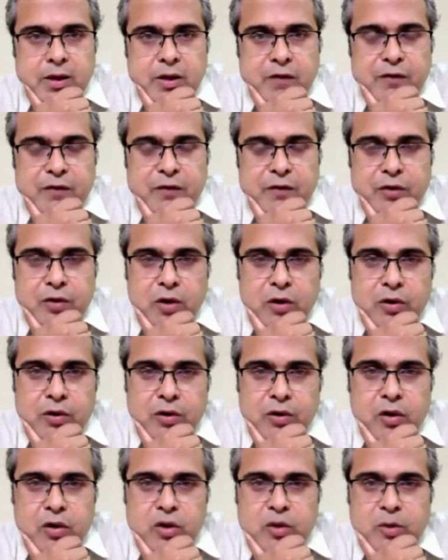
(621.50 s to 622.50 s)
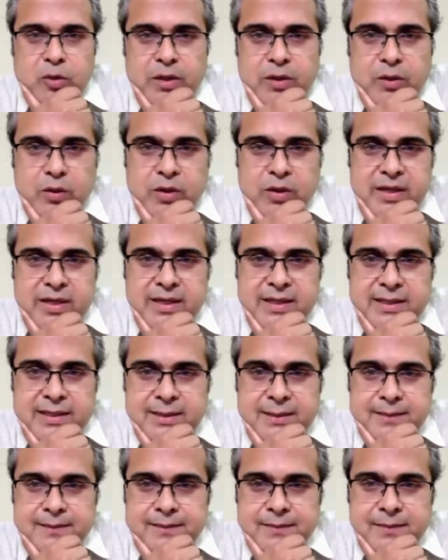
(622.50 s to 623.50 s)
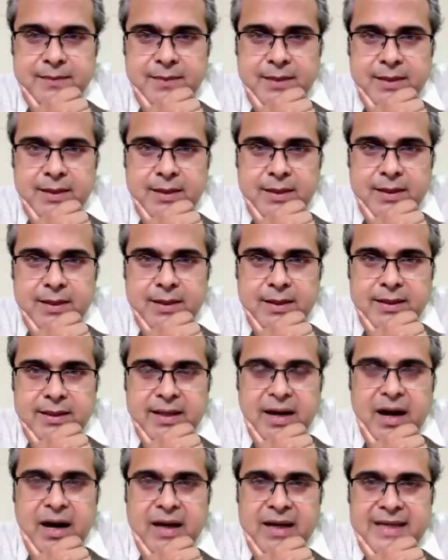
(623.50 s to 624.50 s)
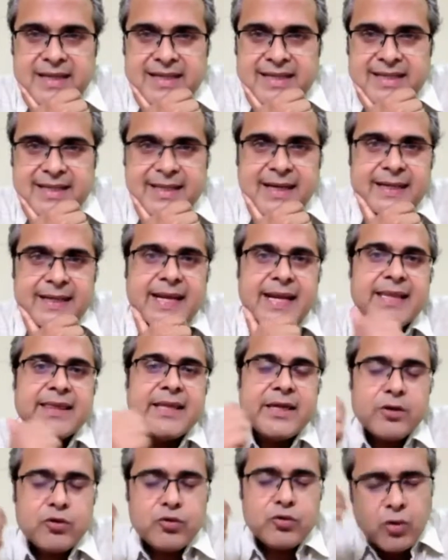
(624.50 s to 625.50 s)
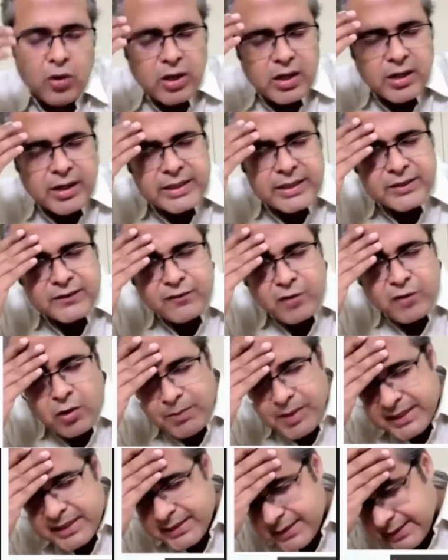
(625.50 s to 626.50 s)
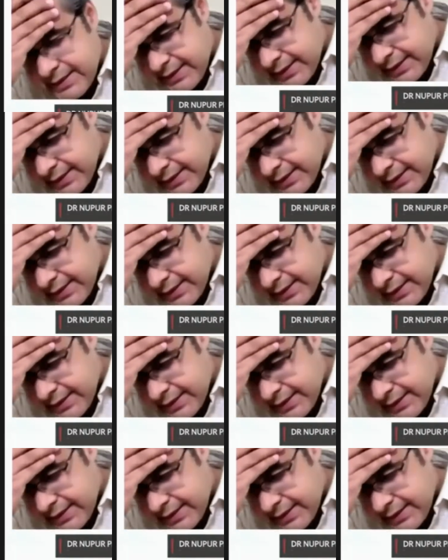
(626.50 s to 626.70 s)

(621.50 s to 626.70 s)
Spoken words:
If you talk to your orthopedic colleagues, they hardly see that, and they do all kinds of complex